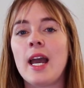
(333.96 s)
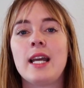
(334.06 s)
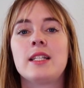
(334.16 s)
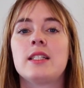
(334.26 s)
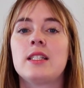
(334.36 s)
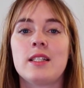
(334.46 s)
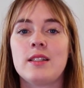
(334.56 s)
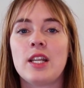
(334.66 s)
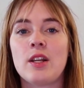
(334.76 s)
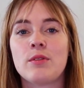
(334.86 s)
And,
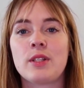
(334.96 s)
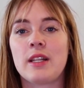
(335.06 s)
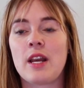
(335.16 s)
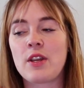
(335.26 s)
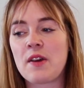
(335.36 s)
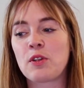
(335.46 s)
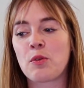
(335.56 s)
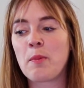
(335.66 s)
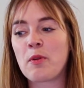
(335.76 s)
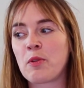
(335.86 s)
you know, then you have to
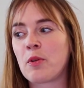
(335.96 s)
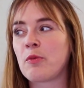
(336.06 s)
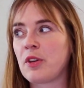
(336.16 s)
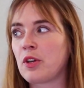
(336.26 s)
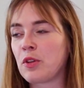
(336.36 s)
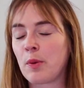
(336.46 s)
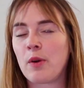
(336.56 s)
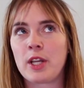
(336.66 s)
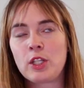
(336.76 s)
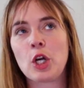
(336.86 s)
remember if you want to wear the other bra
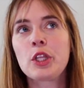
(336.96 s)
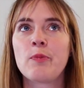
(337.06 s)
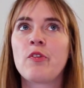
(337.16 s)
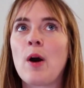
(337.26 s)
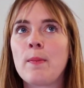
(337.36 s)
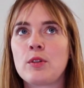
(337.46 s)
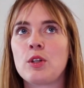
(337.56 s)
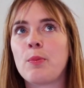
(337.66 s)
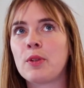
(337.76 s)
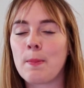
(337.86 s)
where you took them from
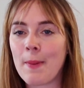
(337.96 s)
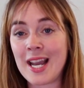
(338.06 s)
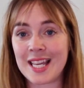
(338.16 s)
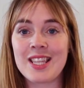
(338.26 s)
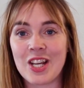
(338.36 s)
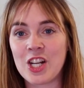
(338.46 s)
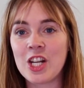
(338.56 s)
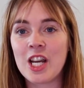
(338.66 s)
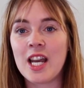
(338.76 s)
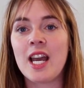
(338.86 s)
to put them back in
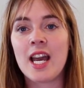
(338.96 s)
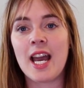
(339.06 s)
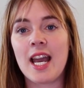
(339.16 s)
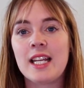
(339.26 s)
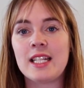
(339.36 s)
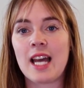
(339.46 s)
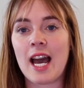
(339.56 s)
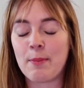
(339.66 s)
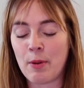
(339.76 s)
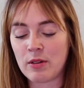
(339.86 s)
there. And
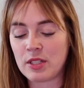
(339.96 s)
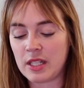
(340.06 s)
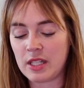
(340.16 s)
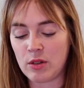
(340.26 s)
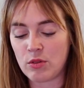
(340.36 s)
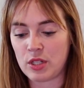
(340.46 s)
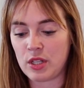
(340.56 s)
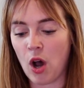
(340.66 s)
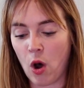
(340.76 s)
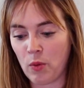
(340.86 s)
I personally usually
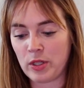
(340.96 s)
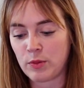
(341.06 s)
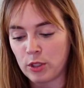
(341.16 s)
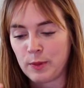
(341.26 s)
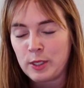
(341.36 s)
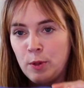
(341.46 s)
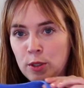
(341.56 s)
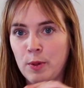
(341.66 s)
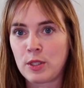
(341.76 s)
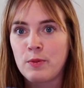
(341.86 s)
always wash my
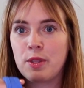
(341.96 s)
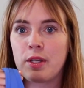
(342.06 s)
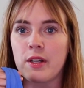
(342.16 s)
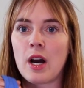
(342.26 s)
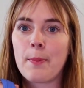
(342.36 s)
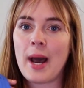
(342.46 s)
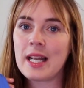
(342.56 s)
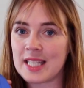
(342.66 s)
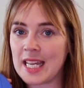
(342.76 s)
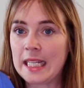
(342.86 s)
sports bras with the cup
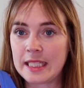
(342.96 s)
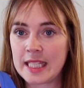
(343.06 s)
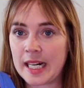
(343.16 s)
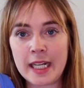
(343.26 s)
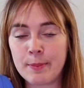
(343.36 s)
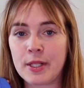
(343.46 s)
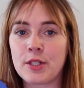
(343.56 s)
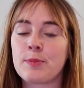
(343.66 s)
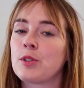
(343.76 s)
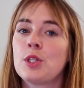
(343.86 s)
pads inside
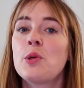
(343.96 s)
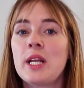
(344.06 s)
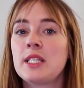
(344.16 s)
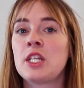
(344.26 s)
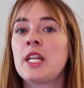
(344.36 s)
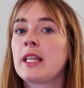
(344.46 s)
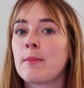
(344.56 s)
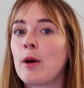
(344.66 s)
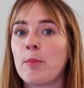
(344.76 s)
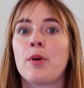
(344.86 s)
because I'm just too lazy to take them
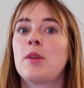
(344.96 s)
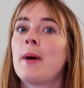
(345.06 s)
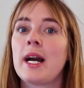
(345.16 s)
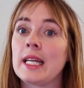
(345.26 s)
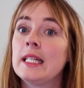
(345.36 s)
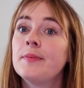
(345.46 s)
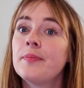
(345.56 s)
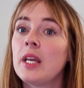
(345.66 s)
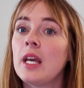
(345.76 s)
out and put them back in.